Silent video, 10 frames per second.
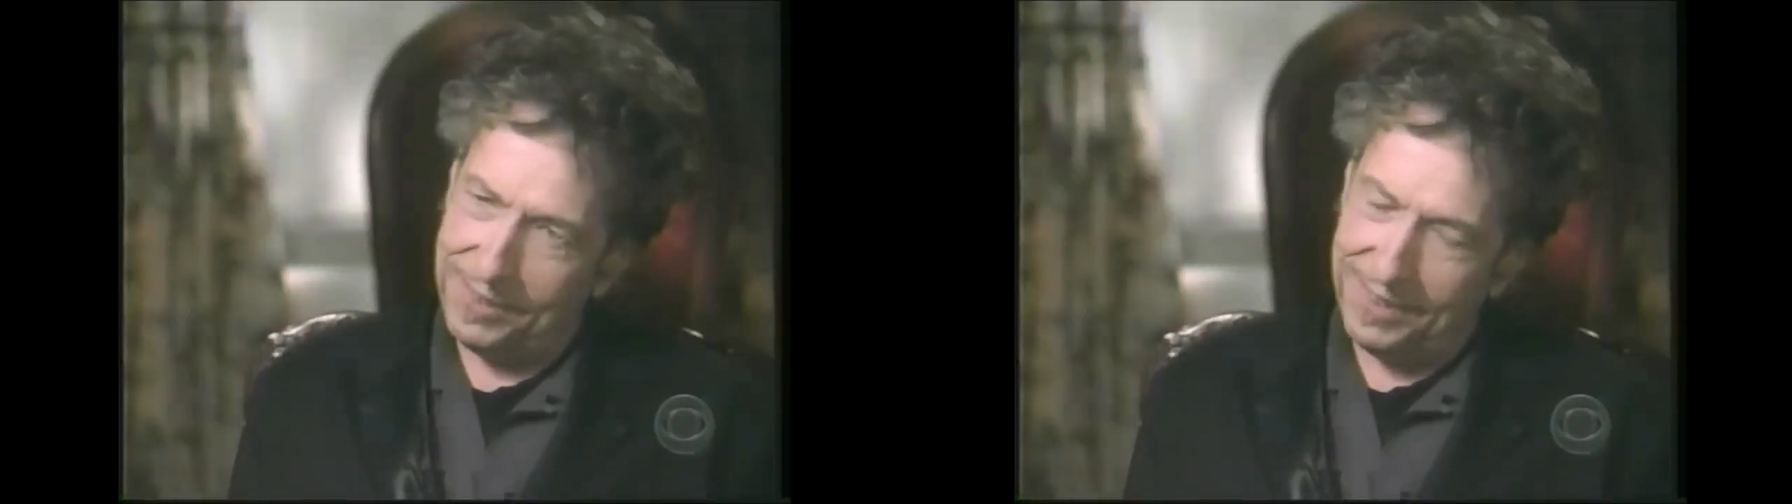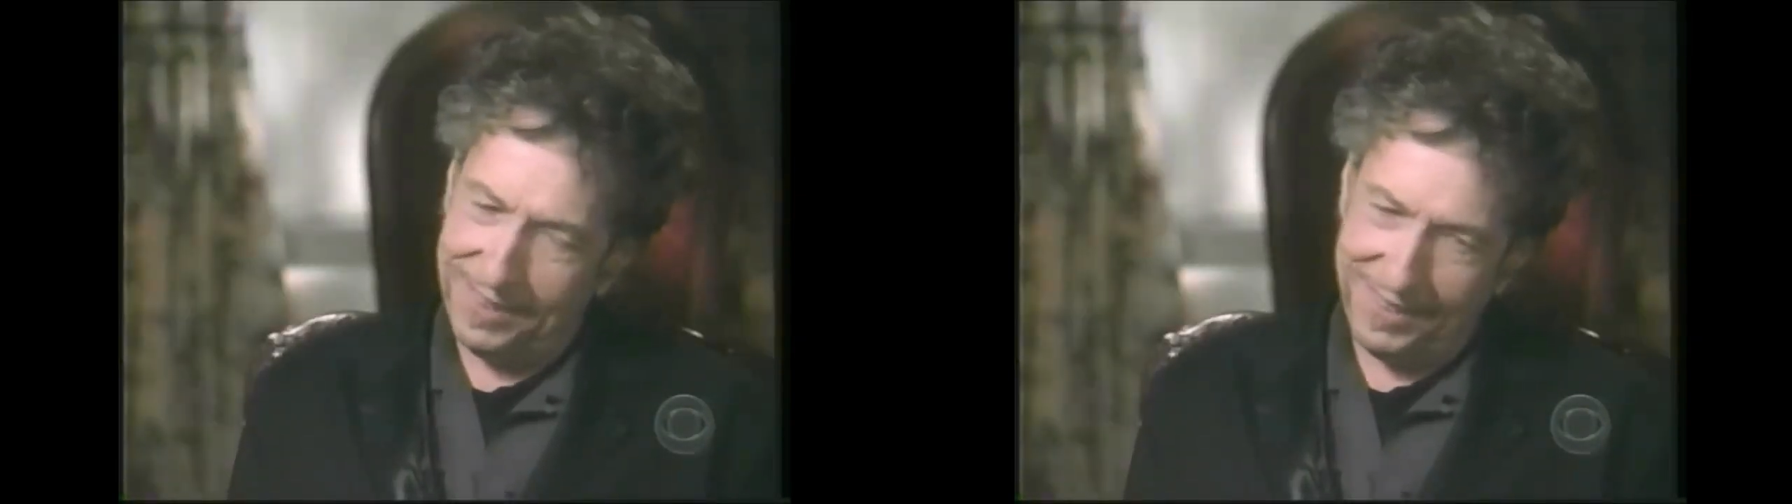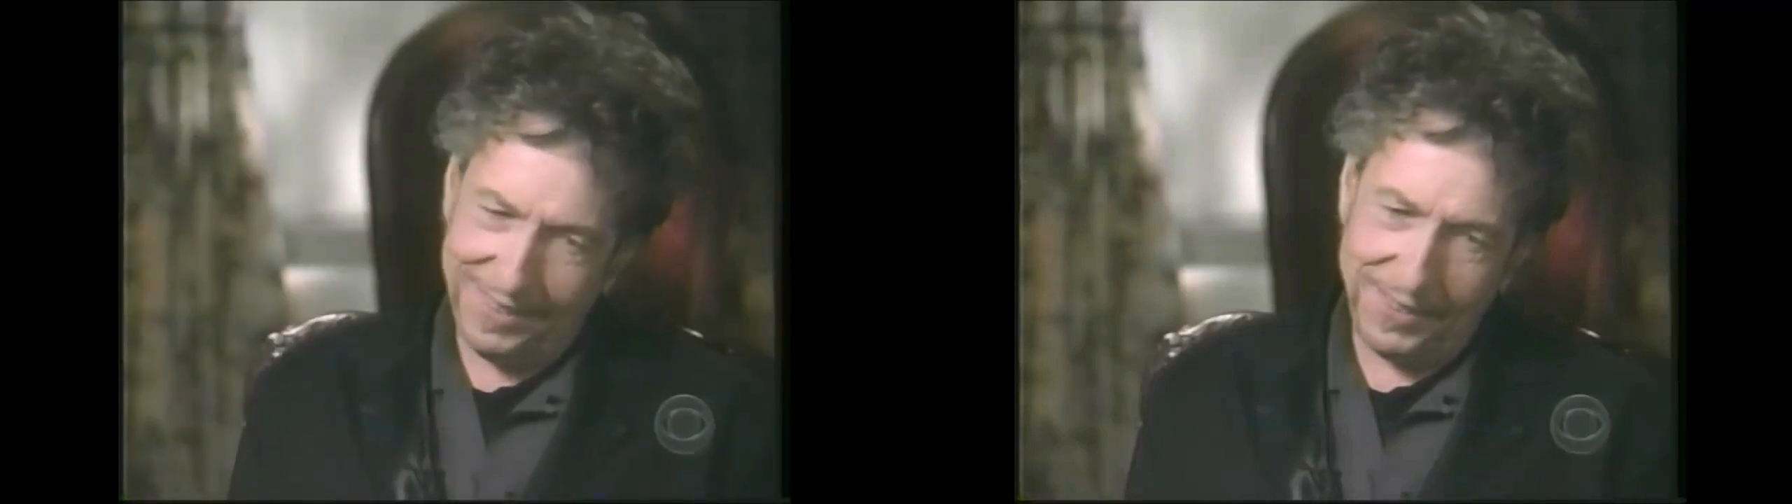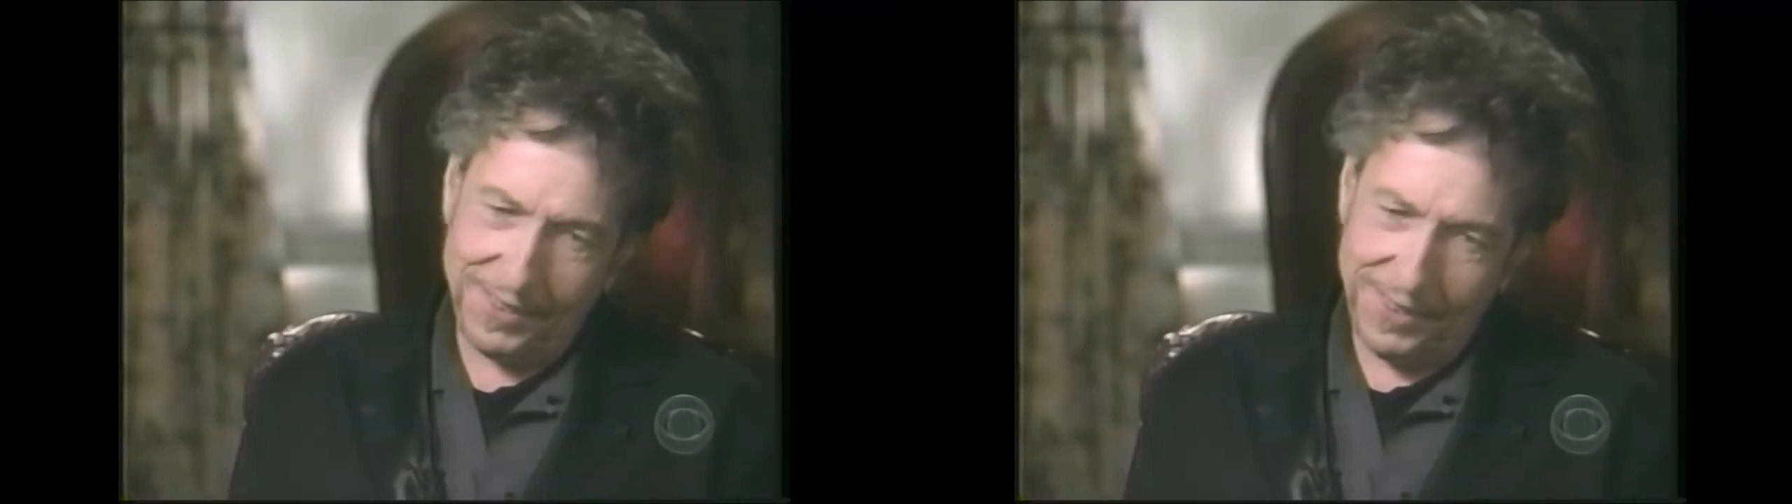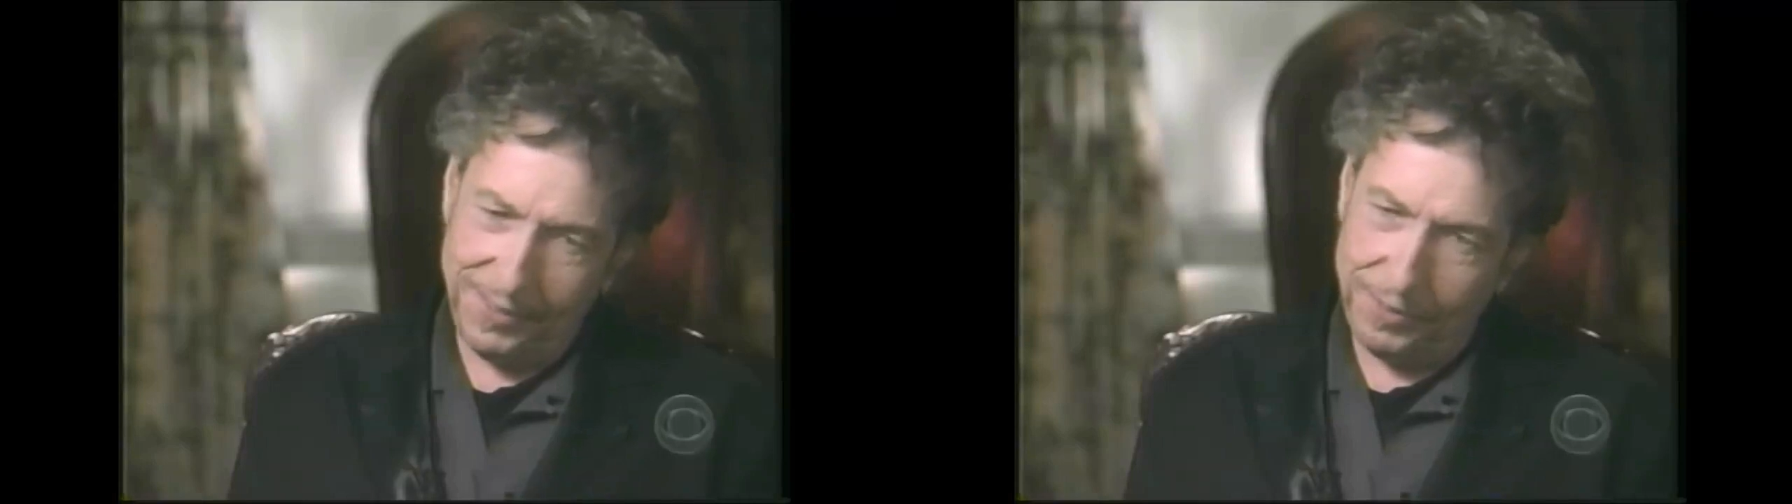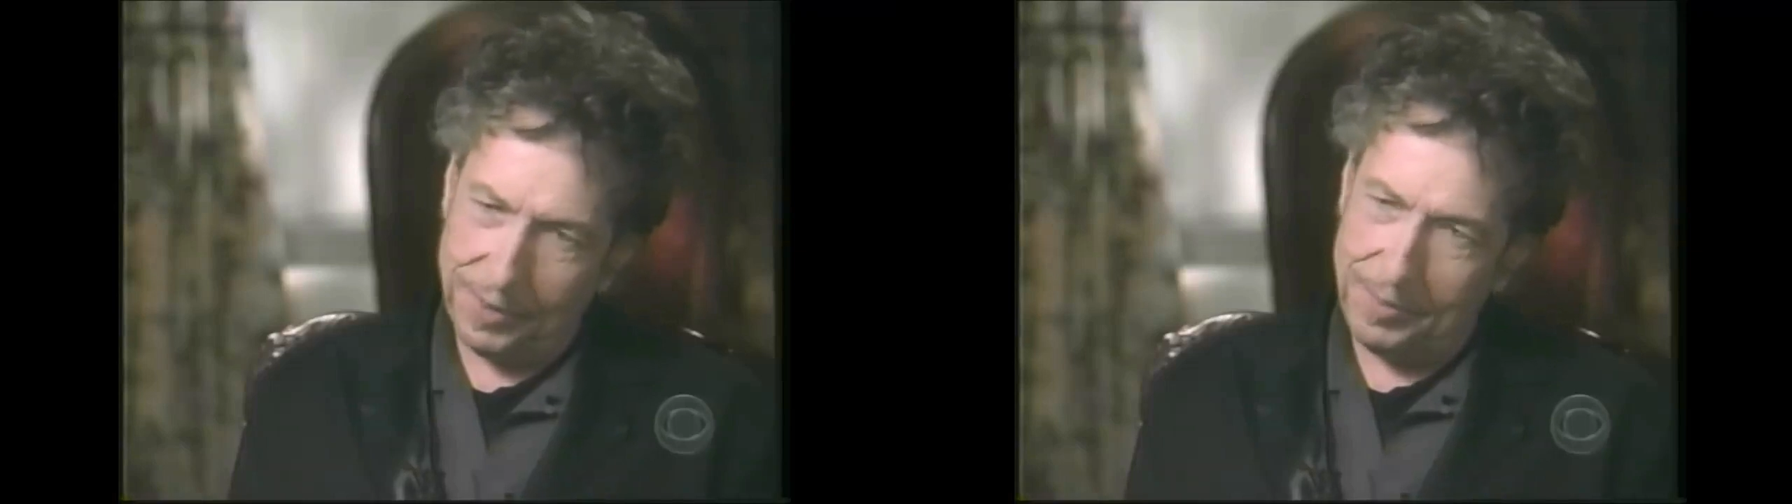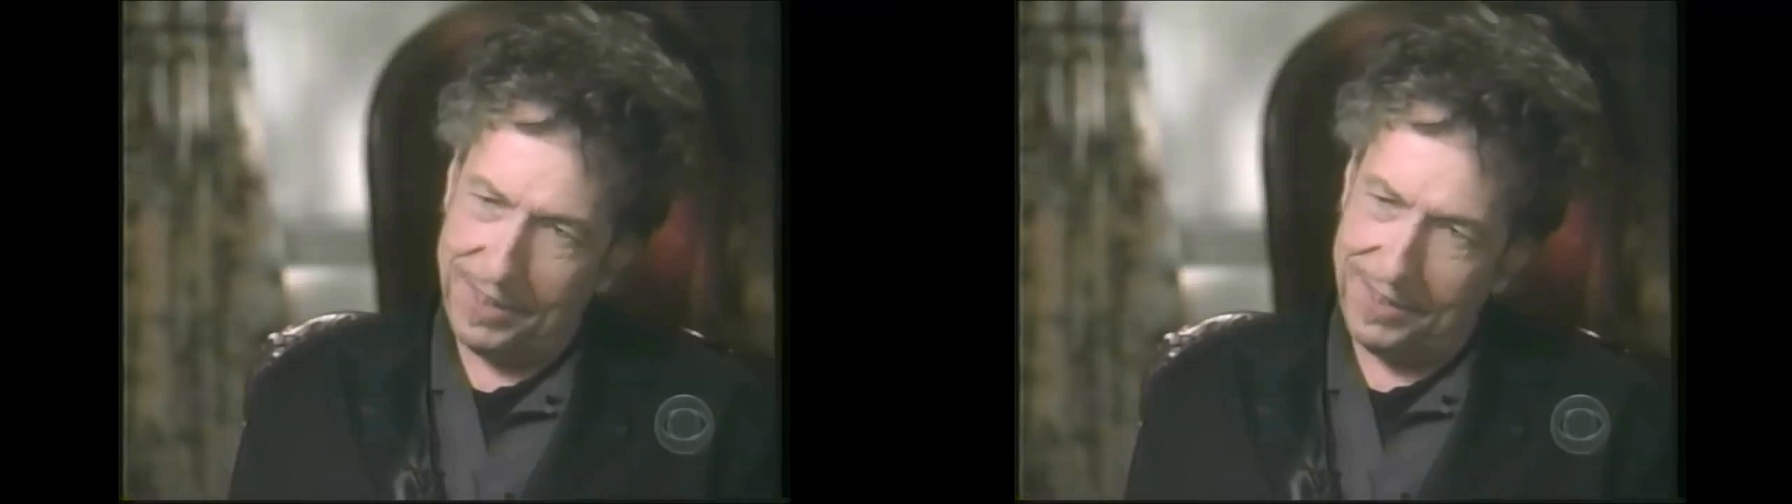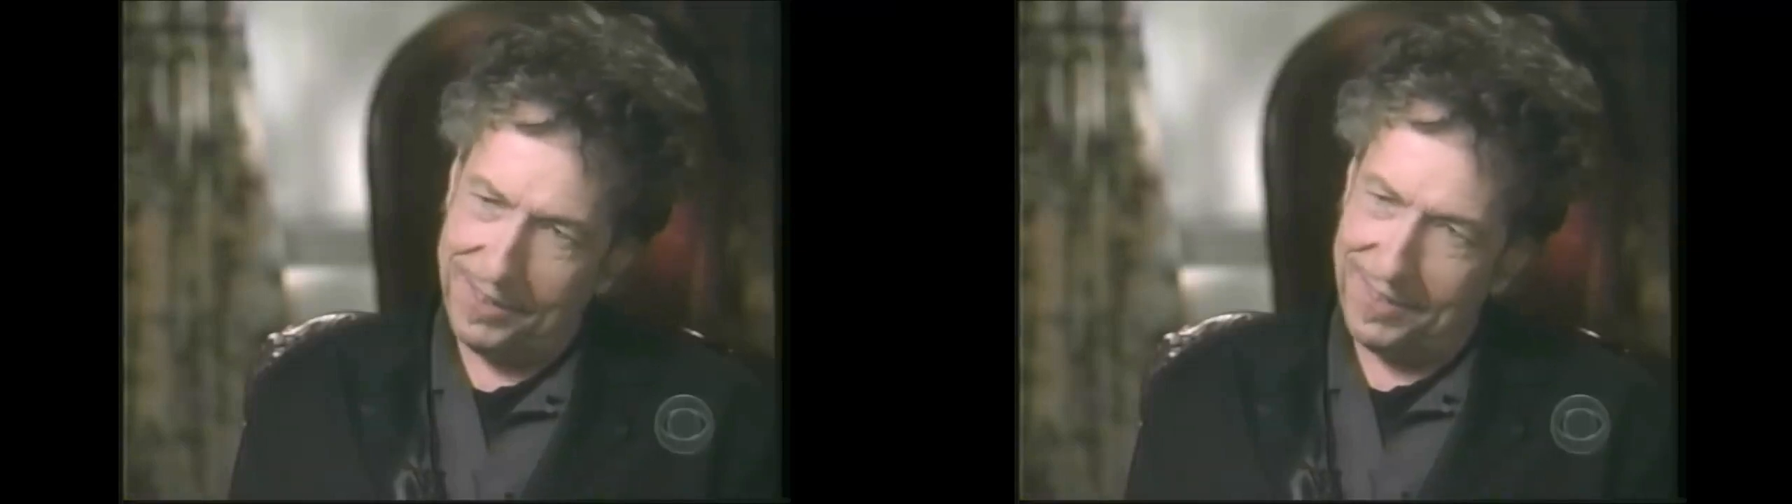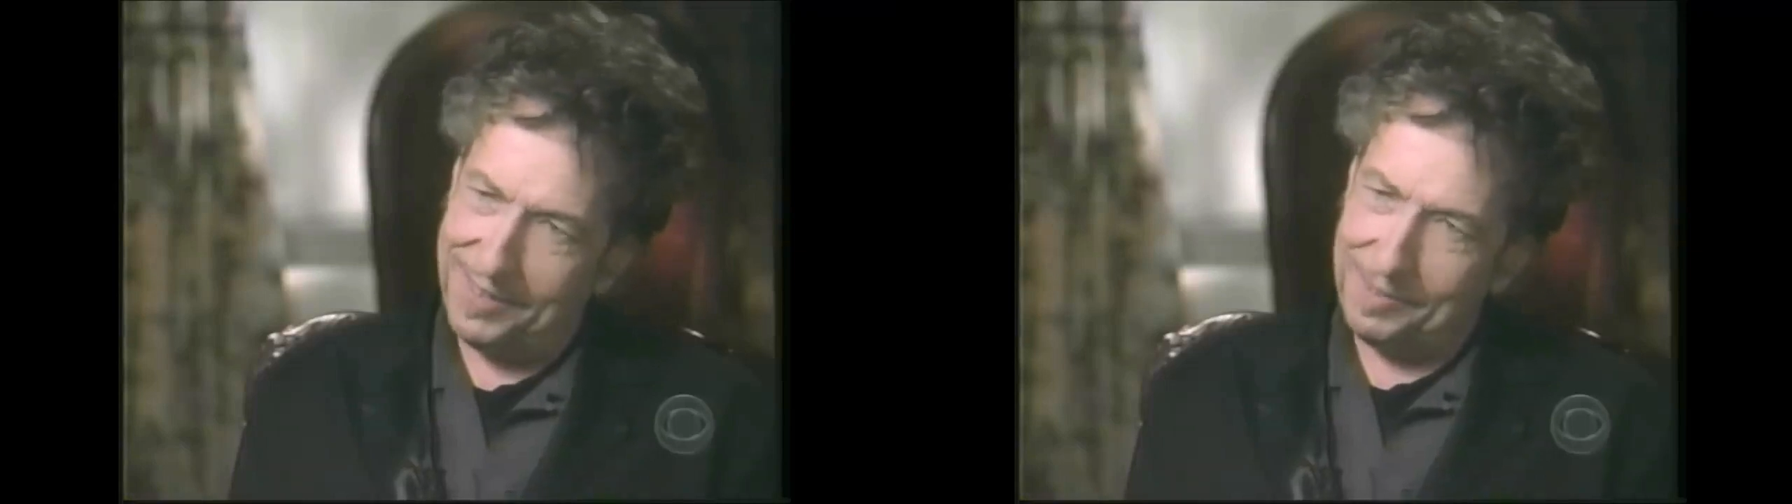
uh, chief commander